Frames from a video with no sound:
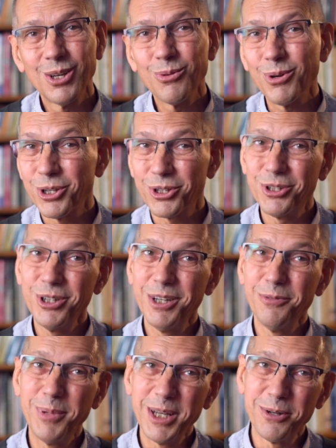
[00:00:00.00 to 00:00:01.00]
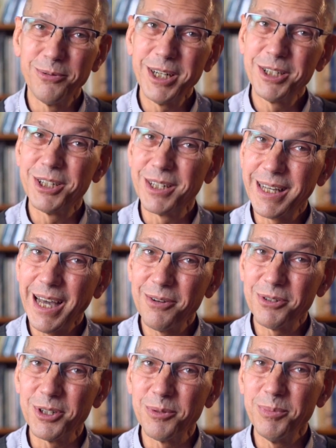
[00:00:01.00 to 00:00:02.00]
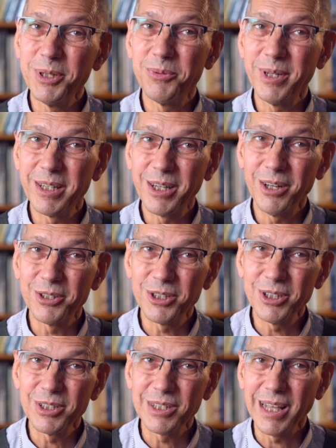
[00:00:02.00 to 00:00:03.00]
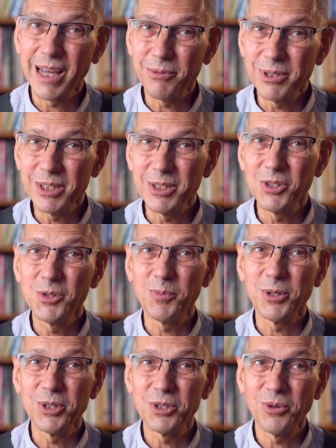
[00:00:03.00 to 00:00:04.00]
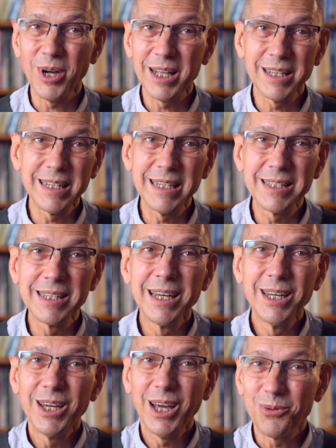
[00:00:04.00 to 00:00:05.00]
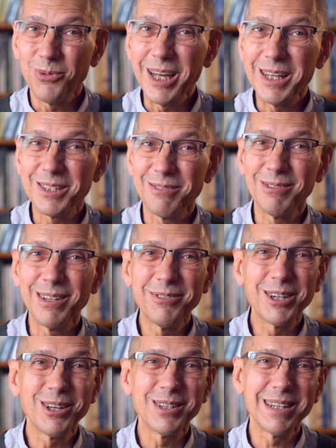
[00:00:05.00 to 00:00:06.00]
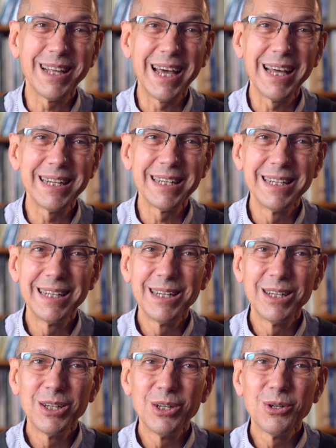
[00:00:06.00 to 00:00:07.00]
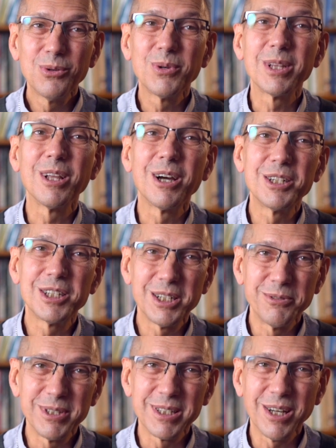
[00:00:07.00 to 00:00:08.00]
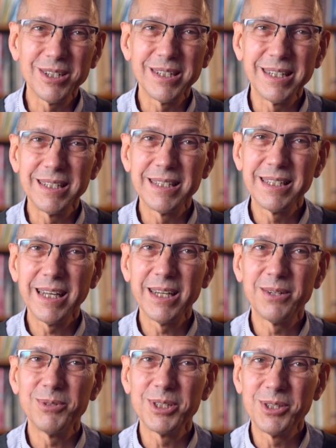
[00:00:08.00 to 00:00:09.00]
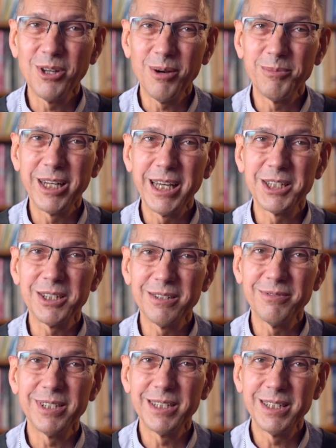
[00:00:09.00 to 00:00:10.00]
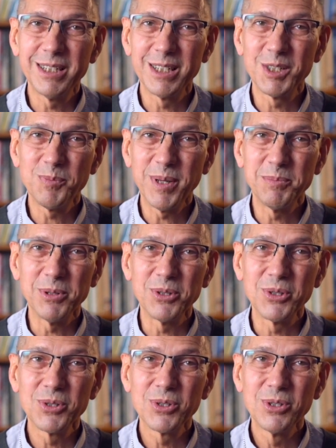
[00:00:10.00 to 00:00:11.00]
While there could have been a rich encounter between cultures, languages, spiritualities, and ways of living on the land, what largely resulted instead was domination of Indigenous peoples.